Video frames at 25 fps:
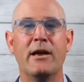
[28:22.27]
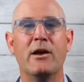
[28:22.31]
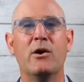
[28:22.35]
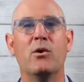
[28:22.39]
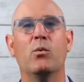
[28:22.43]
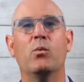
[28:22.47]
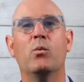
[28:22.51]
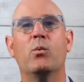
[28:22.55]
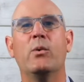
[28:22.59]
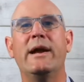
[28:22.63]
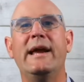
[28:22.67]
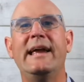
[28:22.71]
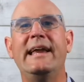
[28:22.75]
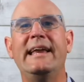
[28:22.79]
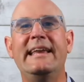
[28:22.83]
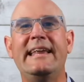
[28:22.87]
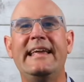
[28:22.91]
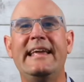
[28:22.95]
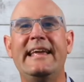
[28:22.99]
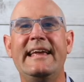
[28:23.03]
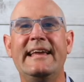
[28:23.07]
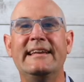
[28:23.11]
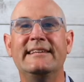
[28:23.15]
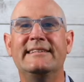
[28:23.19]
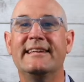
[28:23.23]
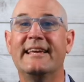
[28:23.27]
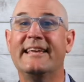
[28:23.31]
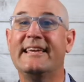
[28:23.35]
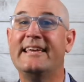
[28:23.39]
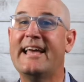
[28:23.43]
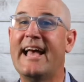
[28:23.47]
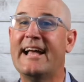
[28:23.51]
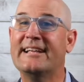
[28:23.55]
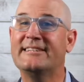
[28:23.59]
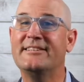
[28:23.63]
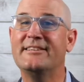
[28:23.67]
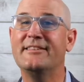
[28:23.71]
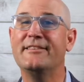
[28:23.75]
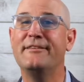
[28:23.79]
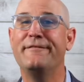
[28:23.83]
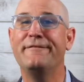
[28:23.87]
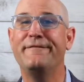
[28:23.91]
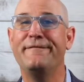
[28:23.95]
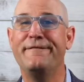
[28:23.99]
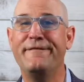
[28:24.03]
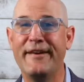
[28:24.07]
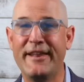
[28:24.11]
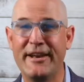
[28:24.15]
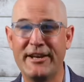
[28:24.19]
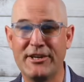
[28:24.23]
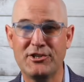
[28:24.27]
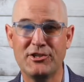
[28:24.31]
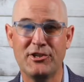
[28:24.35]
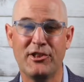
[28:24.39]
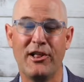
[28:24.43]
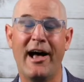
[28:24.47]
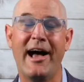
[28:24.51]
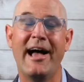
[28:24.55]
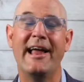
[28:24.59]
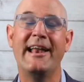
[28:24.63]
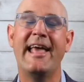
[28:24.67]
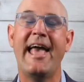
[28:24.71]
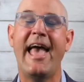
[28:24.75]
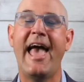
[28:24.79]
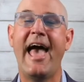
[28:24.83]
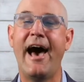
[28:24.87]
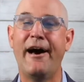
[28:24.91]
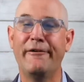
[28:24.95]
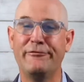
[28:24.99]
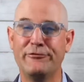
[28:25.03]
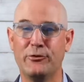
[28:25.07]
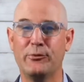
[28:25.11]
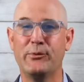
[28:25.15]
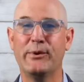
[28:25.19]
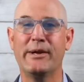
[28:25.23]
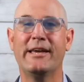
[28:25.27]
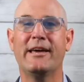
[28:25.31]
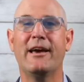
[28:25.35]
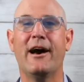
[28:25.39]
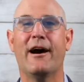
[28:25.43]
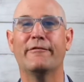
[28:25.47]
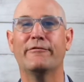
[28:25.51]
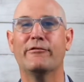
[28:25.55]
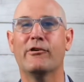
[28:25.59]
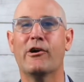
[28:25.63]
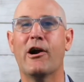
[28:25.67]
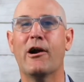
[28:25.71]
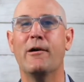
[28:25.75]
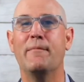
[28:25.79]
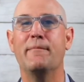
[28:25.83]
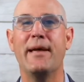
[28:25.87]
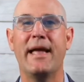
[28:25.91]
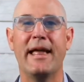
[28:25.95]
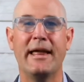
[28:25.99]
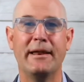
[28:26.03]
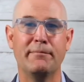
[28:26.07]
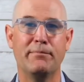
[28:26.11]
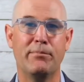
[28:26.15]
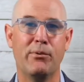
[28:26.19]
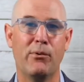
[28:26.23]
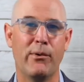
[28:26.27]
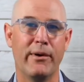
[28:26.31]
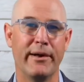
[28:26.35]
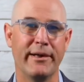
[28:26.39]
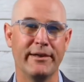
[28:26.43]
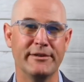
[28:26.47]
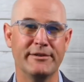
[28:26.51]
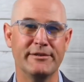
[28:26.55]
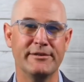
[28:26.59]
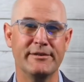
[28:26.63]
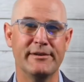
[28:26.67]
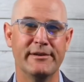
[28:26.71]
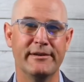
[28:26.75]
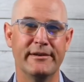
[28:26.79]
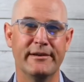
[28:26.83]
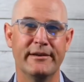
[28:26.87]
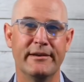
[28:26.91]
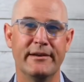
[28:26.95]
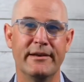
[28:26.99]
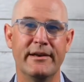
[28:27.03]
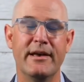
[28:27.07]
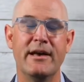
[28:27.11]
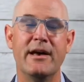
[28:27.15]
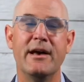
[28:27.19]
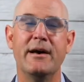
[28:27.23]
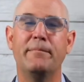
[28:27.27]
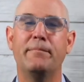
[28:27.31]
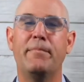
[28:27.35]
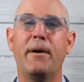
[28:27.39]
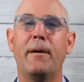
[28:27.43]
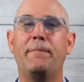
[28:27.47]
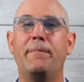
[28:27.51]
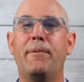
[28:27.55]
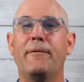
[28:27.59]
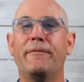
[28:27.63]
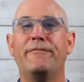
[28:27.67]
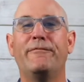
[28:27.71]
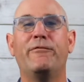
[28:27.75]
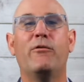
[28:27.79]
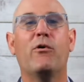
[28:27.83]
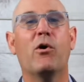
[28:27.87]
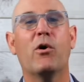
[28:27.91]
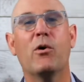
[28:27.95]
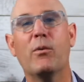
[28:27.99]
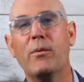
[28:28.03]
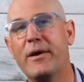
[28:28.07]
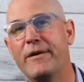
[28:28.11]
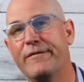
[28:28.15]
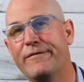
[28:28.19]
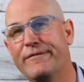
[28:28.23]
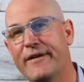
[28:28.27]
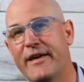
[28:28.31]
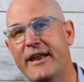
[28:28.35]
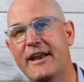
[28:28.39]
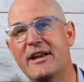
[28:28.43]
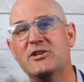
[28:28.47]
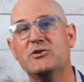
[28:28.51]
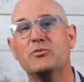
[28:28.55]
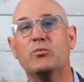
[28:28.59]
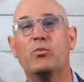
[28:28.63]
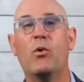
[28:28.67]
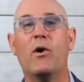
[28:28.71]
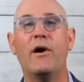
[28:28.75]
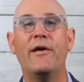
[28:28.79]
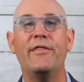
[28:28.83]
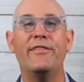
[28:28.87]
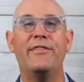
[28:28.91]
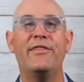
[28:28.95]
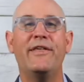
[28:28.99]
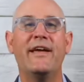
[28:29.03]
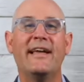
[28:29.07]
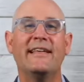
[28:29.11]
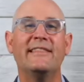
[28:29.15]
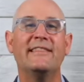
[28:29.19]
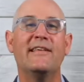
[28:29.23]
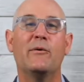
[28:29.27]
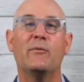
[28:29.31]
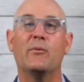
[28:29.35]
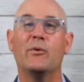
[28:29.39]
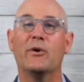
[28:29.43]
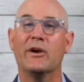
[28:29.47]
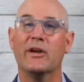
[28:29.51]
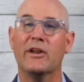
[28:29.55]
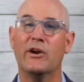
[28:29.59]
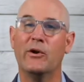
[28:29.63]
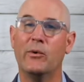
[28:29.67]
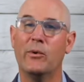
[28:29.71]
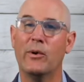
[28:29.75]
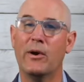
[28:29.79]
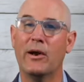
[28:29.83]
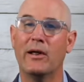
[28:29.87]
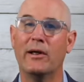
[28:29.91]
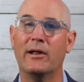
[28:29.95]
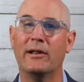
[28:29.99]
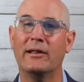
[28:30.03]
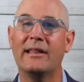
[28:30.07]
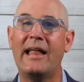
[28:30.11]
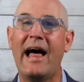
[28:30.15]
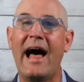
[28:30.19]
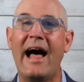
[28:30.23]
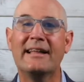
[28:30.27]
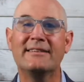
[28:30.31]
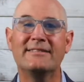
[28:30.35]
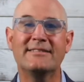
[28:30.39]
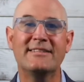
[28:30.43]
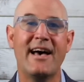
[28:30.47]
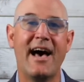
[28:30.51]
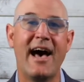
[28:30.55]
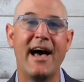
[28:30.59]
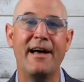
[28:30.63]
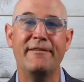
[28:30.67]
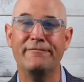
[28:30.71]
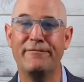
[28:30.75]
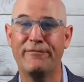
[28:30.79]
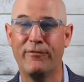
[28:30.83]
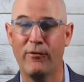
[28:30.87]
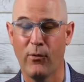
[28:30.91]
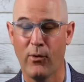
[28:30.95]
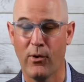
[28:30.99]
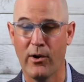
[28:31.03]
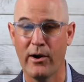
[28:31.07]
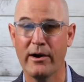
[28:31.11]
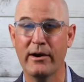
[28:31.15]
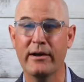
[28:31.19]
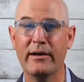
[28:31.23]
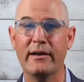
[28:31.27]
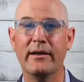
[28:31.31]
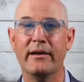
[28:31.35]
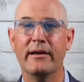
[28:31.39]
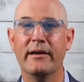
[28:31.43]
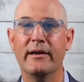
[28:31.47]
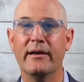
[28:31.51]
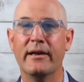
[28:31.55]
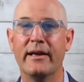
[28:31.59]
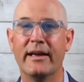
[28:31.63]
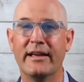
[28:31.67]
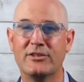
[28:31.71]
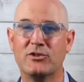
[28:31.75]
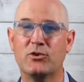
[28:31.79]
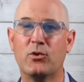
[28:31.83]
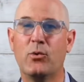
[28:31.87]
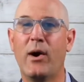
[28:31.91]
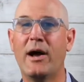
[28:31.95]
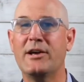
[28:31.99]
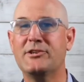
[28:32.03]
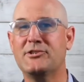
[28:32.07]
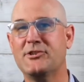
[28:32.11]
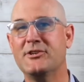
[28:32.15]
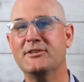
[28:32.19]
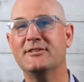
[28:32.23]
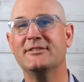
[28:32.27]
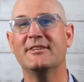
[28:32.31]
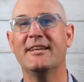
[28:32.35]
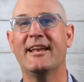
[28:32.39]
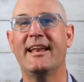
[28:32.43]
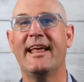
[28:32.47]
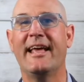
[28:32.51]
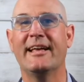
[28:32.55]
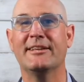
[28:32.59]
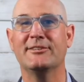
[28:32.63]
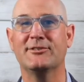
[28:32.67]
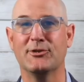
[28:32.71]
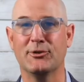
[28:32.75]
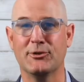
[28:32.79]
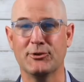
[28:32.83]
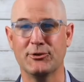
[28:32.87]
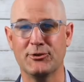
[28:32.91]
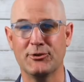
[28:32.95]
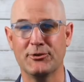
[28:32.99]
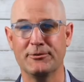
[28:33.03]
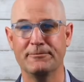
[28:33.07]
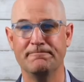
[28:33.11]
We need to get to the finish line after we cover our main points. But before we finish, one thing that we're going to want to allot time for is questions and answers.